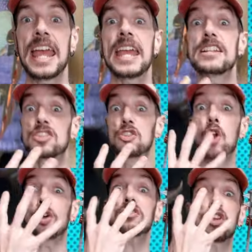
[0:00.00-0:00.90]
it's
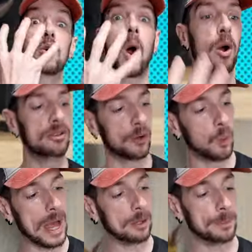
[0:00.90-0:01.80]
not so
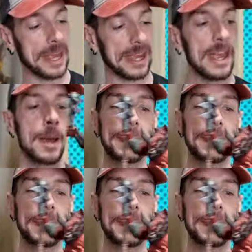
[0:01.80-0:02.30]
overwhelming,